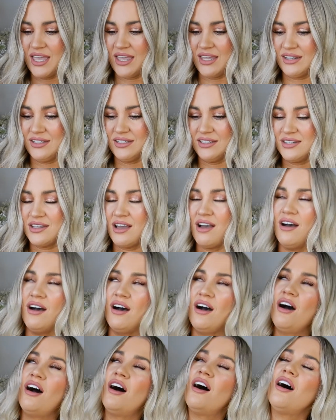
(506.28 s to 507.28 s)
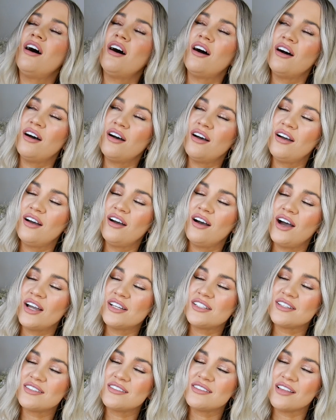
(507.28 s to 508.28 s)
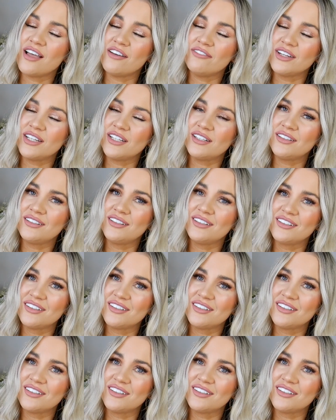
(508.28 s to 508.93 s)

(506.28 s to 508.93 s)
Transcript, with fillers: and oh, I just love it.